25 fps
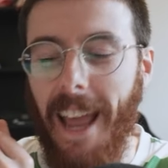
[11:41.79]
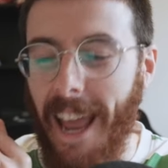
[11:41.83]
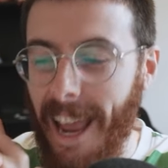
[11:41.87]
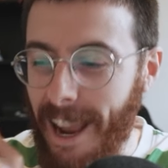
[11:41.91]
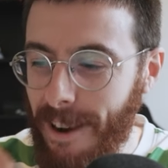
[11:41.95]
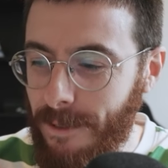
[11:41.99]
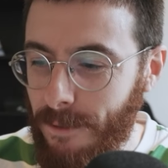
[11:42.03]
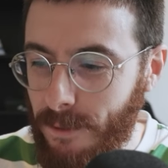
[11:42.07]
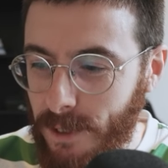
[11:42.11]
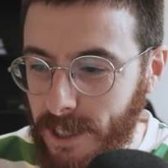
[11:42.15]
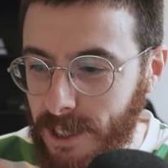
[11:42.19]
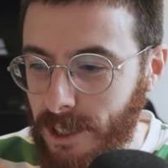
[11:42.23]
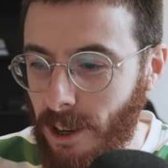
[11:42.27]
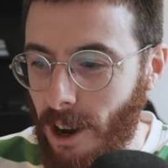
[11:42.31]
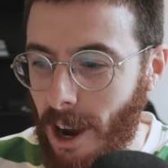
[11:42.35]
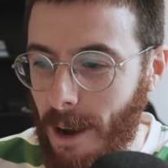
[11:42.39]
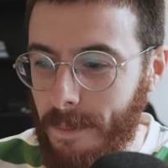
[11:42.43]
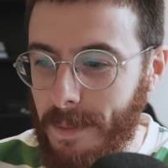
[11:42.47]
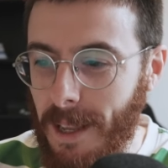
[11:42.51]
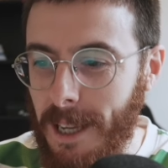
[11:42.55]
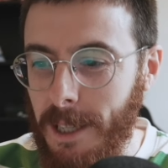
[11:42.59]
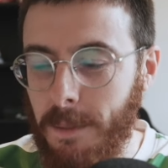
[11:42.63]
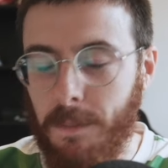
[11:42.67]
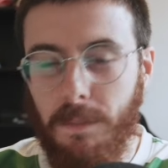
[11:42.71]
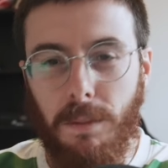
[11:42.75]
Every
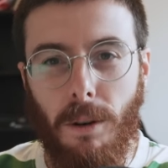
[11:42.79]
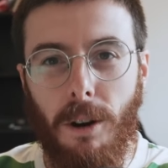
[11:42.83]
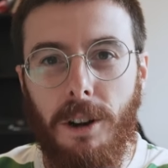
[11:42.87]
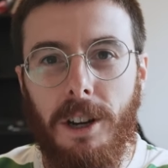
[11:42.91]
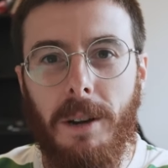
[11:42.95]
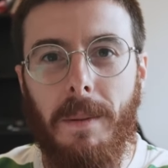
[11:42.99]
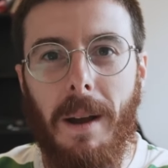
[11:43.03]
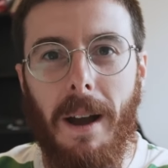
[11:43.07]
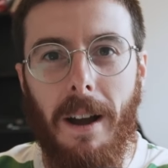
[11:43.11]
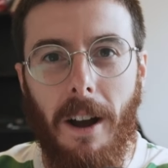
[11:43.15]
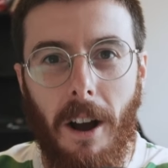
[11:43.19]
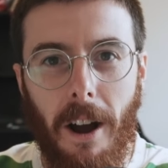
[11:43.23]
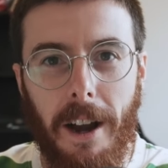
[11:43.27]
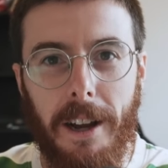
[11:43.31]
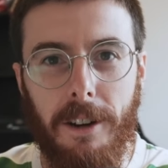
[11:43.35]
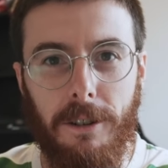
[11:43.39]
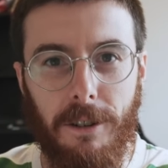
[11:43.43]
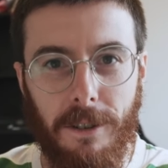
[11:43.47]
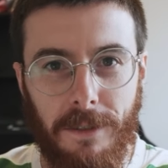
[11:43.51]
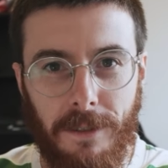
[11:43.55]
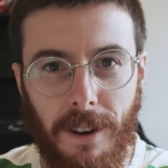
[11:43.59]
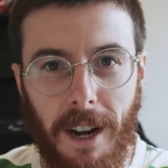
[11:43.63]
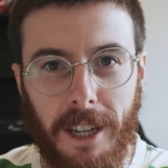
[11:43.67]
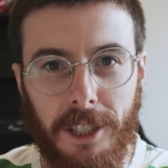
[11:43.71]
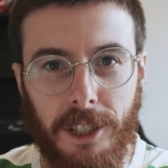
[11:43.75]
time they broke about
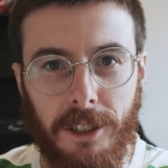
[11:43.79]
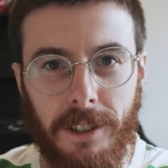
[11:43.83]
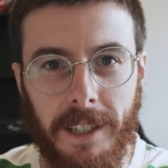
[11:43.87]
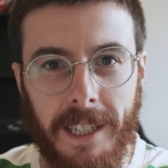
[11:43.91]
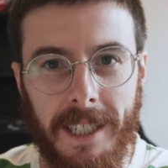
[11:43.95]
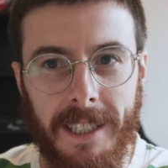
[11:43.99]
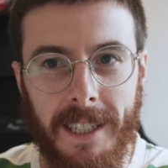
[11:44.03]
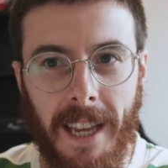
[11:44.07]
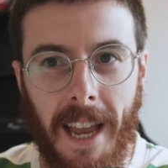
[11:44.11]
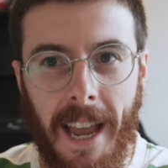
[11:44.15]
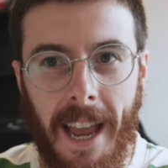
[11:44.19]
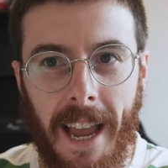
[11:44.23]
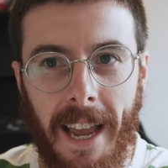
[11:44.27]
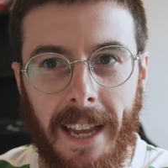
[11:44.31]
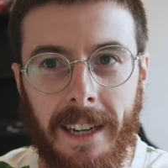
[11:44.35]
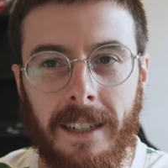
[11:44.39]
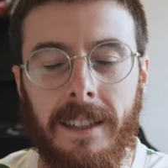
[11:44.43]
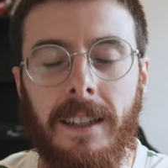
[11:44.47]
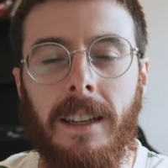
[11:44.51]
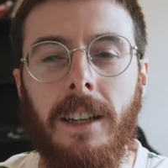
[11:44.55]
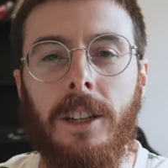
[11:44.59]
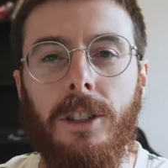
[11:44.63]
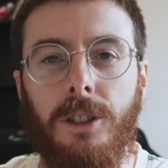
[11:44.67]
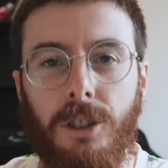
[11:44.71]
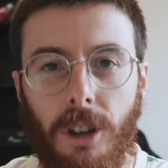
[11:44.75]
Ogura fracturing his
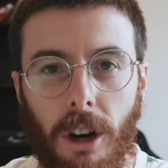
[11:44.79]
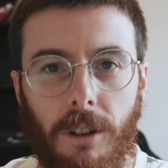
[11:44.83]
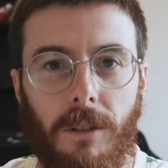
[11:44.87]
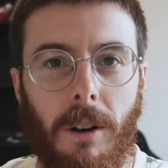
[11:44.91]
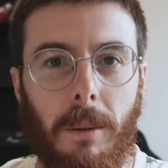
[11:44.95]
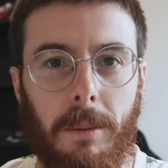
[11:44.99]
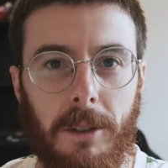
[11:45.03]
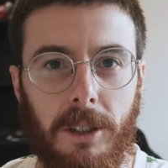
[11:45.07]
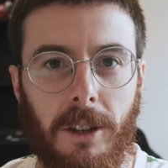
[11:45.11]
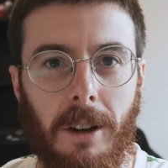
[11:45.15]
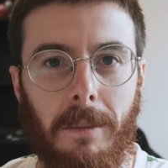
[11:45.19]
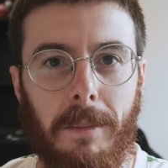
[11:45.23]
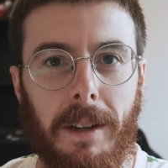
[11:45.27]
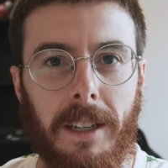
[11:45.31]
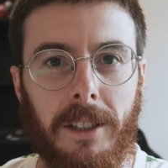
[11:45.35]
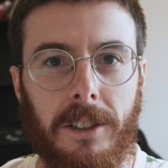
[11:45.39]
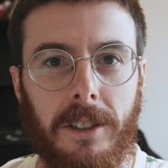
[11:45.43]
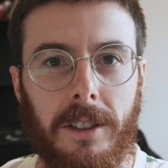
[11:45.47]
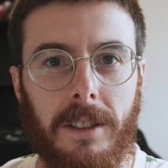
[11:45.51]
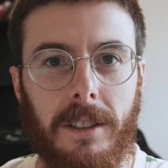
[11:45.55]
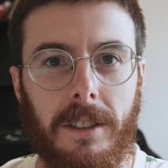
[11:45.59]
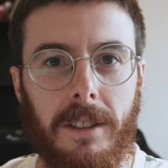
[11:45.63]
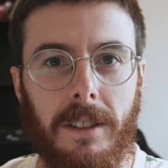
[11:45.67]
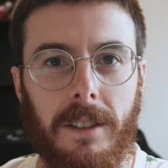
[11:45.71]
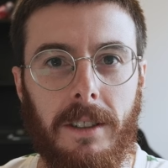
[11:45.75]
hand, Joe Roberts got
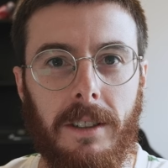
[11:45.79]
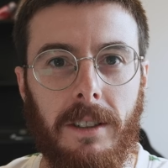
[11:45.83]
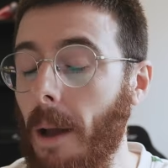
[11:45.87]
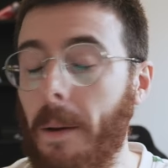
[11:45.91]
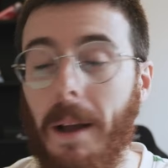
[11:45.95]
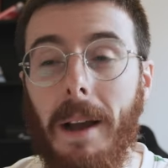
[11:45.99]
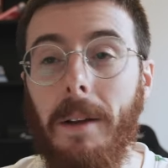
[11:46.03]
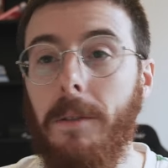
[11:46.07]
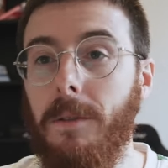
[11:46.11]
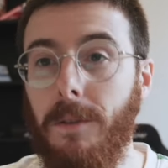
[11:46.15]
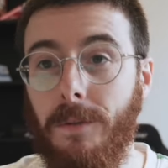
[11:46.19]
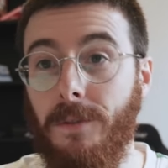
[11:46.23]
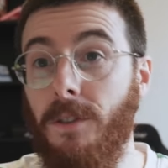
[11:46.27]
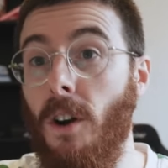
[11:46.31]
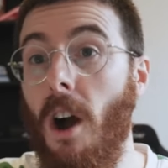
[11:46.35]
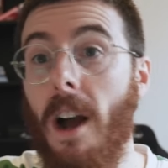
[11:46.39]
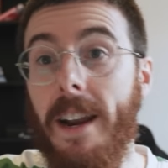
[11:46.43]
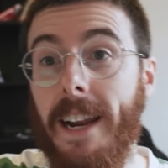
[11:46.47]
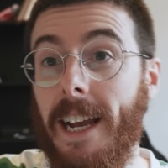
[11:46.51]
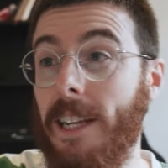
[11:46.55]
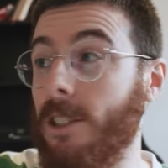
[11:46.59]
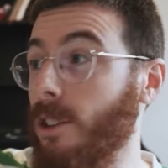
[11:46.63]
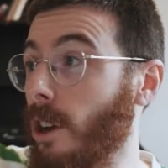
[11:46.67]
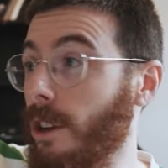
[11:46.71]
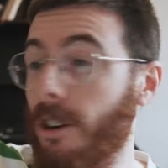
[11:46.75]
mentioned.
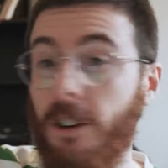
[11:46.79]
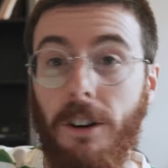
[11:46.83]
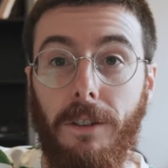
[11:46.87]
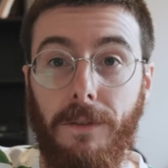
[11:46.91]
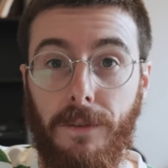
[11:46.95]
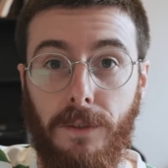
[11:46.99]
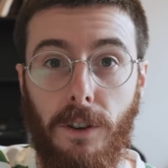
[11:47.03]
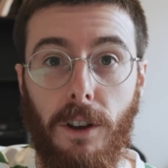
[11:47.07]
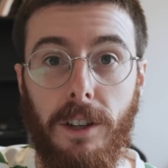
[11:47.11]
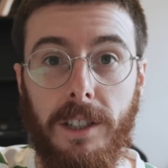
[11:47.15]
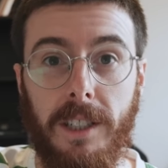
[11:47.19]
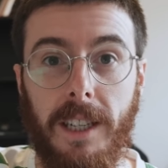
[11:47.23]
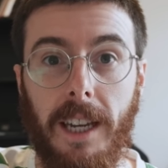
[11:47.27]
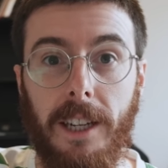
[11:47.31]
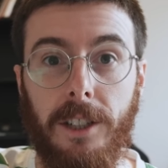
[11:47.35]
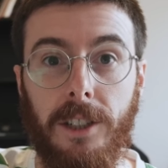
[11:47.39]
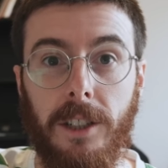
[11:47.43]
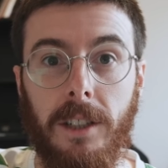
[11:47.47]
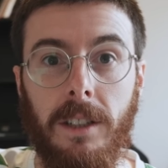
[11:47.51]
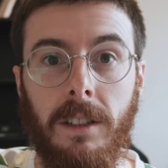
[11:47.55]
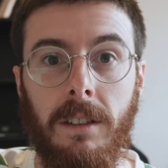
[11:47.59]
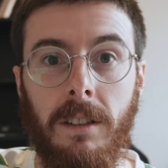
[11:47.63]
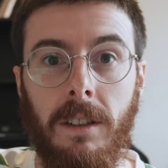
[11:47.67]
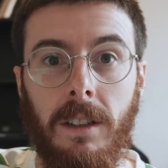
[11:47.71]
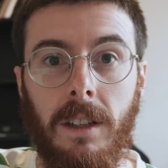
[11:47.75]
Friday, I turned it on first
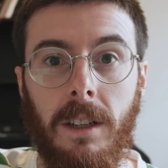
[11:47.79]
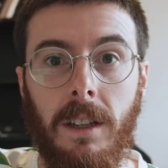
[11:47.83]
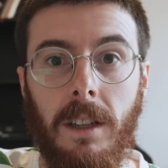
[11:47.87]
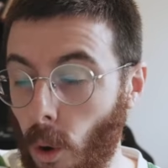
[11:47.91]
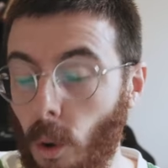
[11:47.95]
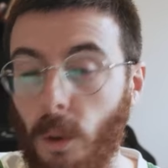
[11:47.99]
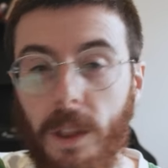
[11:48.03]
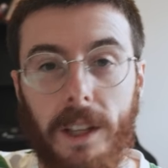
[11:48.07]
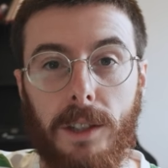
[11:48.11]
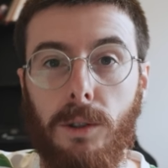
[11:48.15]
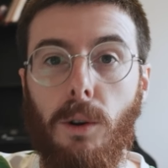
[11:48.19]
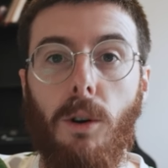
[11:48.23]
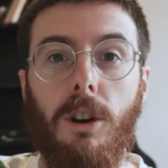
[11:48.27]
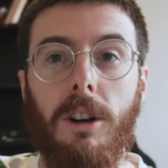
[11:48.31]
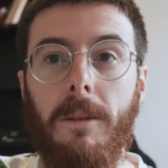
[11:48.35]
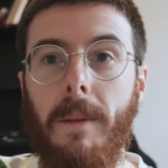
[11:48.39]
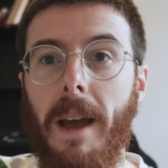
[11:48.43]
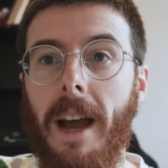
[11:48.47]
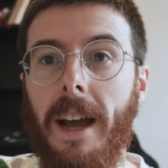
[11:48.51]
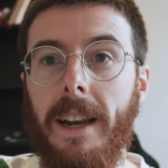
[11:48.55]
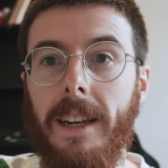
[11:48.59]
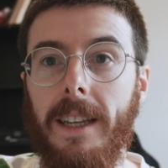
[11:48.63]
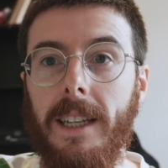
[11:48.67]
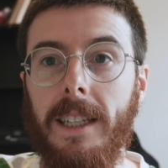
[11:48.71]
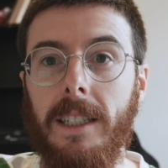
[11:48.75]
session. All they're talking
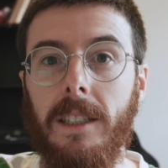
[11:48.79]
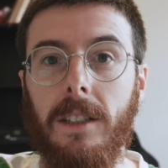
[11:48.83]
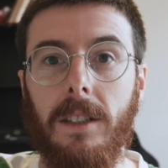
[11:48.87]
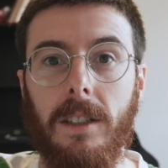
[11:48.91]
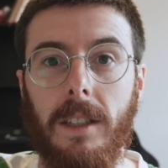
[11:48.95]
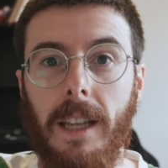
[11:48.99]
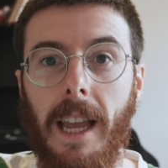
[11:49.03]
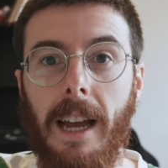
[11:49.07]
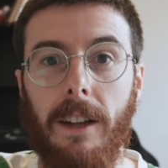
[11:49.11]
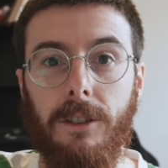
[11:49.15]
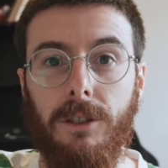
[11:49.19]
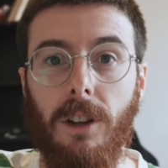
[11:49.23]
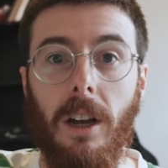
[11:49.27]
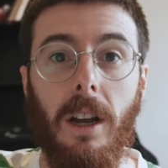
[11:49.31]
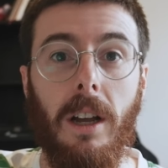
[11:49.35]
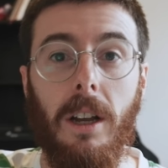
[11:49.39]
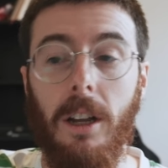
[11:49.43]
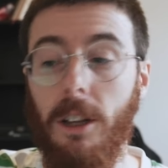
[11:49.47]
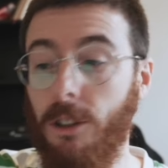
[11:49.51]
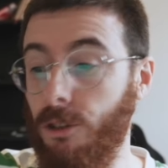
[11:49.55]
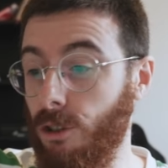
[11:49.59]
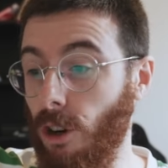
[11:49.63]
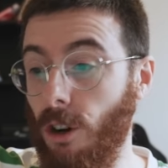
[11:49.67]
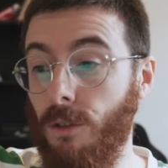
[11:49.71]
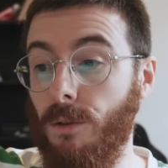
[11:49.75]
about is how
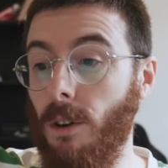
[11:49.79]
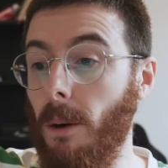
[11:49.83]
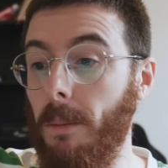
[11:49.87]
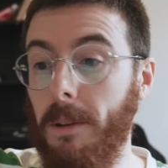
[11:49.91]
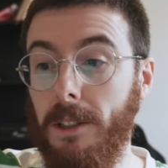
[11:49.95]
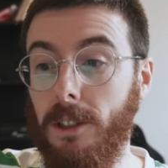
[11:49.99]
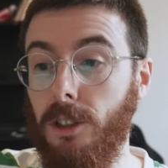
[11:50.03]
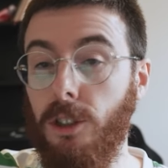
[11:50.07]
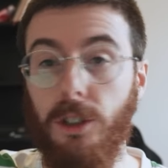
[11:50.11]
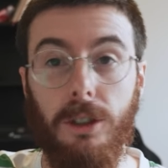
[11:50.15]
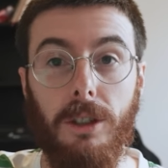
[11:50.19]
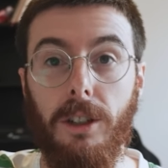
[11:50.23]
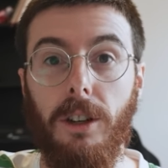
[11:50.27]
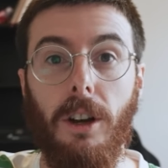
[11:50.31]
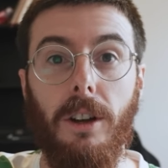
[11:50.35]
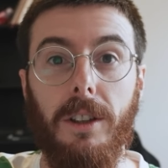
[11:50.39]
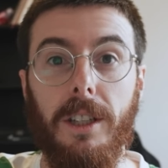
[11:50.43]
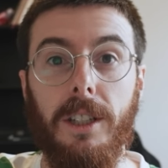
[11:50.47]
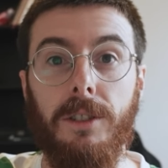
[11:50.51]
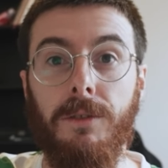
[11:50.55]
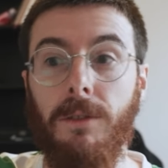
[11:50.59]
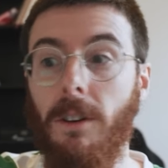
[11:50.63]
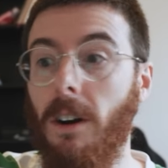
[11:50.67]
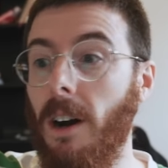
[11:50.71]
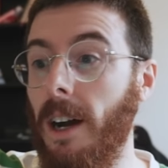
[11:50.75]
Joe Roberts should have got
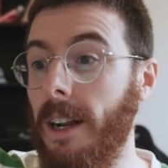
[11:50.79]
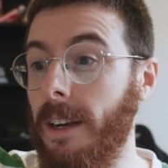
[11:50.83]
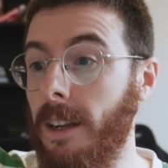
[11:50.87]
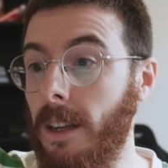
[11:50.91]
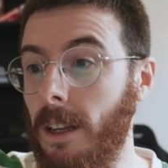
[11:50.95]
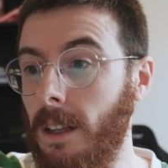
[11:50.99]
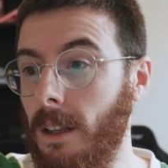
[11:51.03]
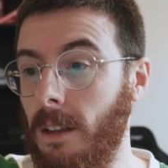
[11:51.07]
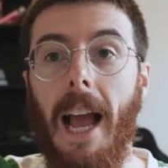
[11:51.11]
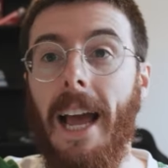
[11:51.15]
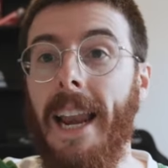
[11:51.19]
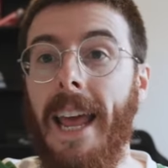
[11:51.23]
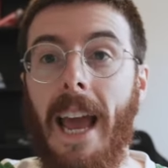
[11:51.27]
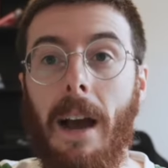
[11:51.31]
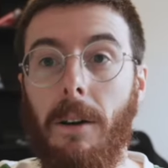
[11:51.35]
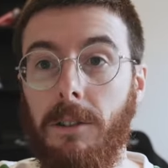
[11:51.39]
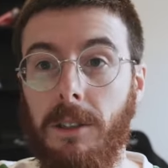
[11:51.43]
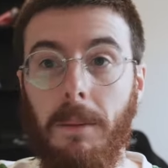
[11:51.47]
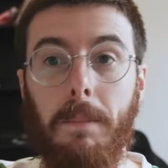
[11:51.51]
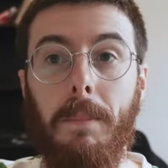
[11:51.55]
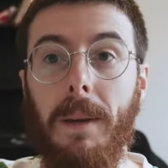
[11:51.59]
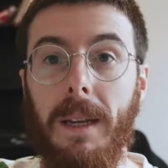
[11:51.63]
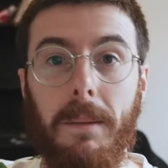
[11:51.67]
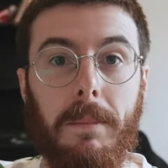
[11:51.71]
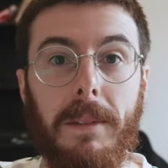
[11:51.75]
this ride and how
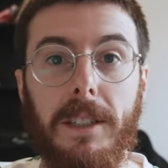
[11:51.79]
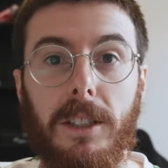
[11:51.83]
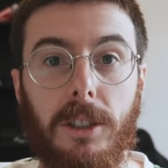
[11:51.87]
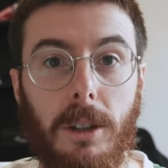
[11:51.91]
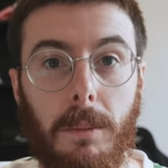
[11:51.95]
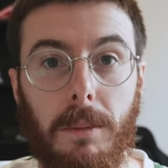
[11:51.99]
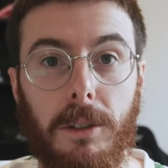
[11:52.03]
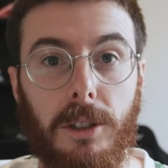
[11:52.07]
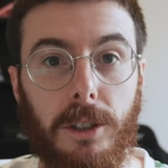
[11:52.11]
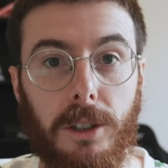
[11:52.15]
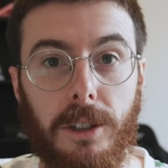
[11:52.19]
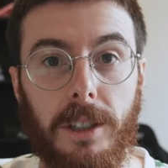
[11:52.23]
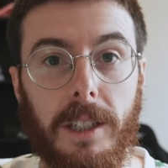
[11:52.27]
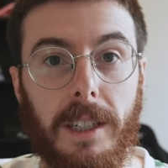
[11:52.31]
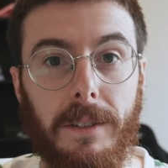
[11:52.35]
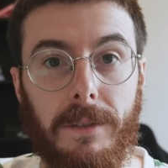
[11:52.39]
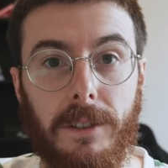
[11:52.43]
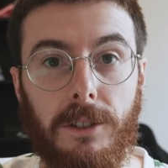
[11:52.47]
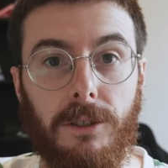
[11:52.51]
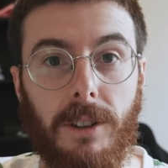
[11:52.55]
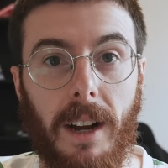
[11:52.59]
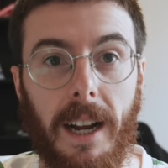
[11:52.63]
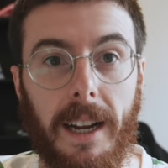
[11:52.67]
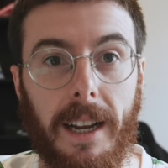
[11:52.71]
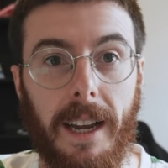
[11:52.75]
it's a big missed opportunity
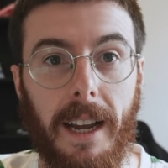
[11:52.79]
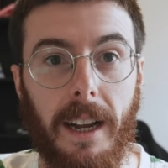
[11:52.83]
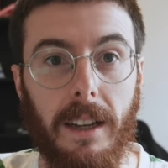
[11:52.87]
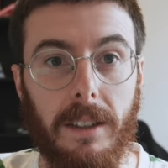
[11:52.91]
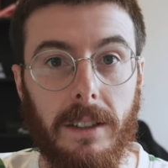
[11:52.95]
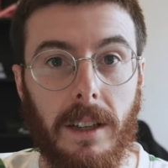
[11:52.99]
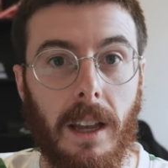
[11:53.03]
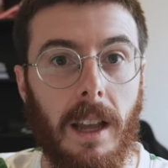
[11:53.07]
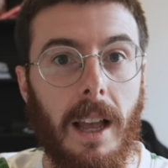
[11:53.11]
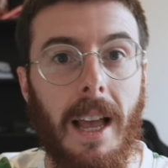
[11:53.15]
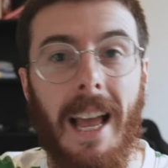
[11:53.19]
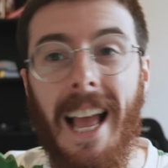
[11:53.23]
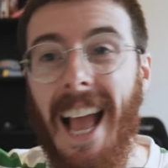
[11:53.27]
for Trackhouse.